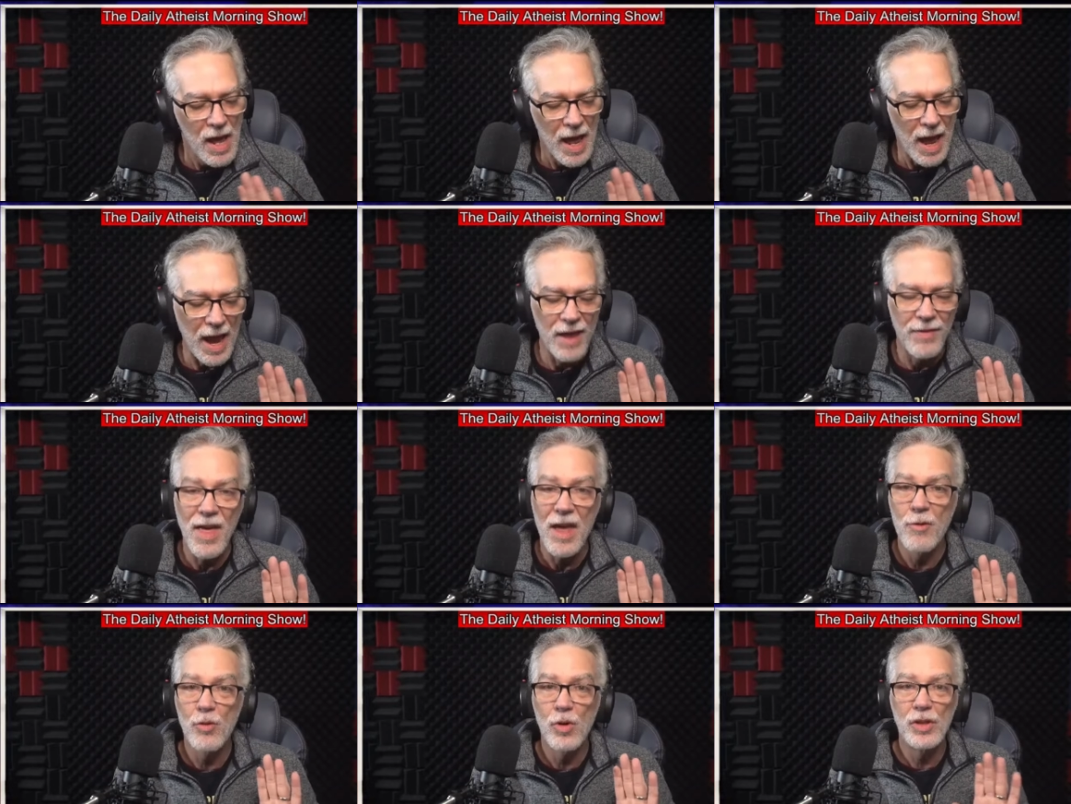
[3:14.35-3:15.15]
And
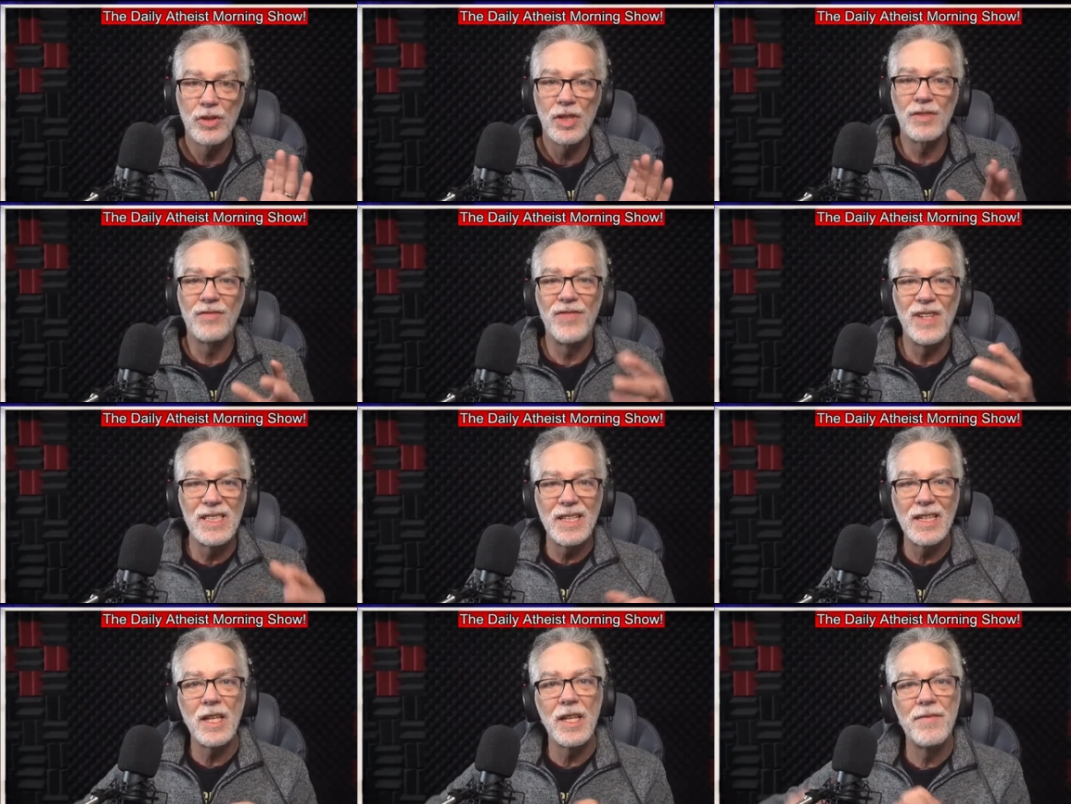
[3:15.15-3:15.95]
they were just
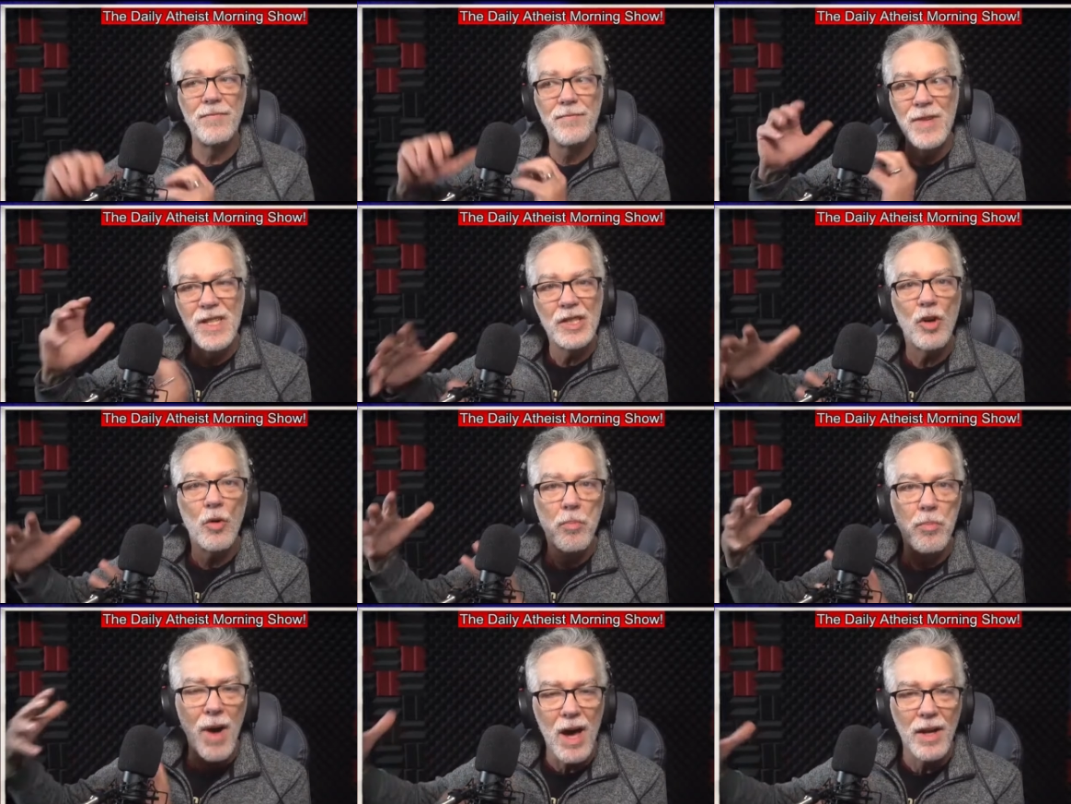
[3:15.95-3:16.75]
physically, physical
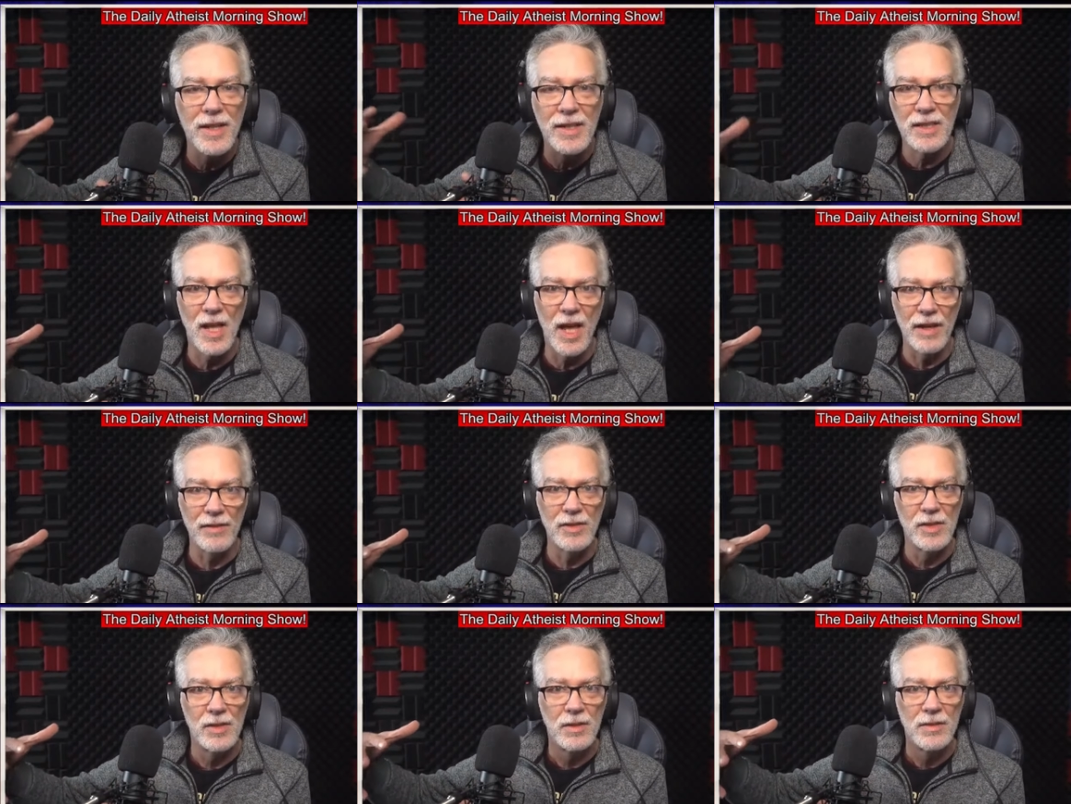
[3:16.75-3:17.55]
body
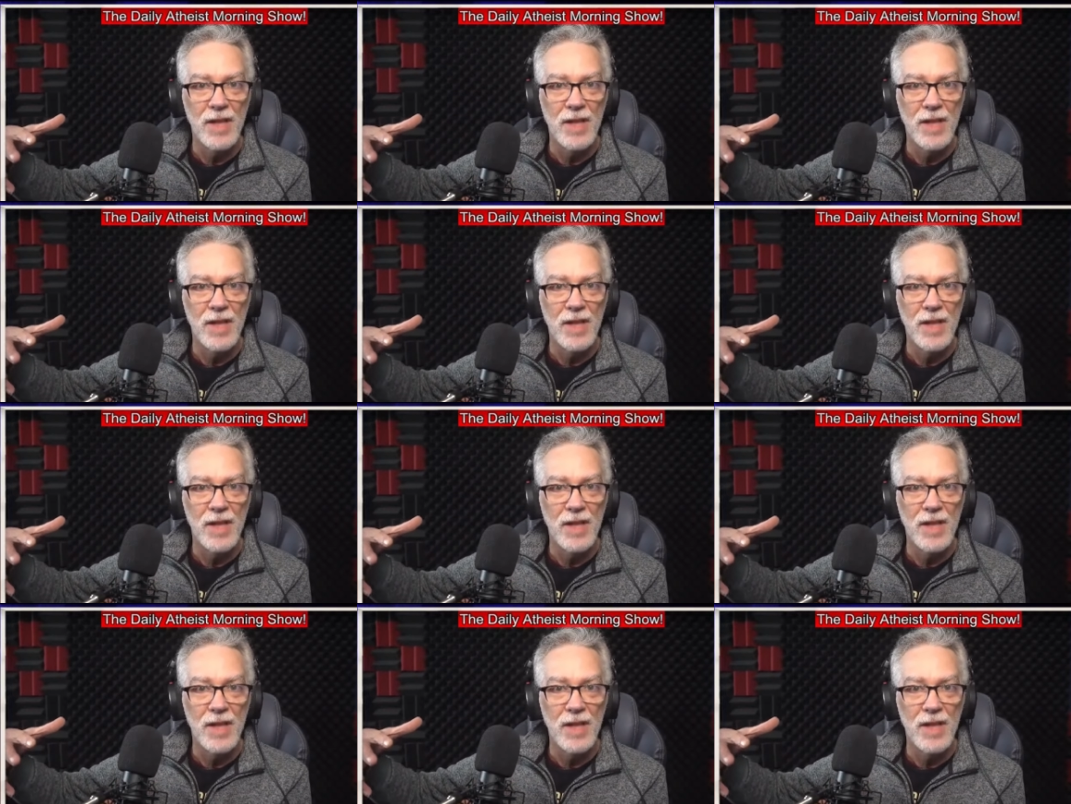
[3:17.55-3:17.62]
slaves.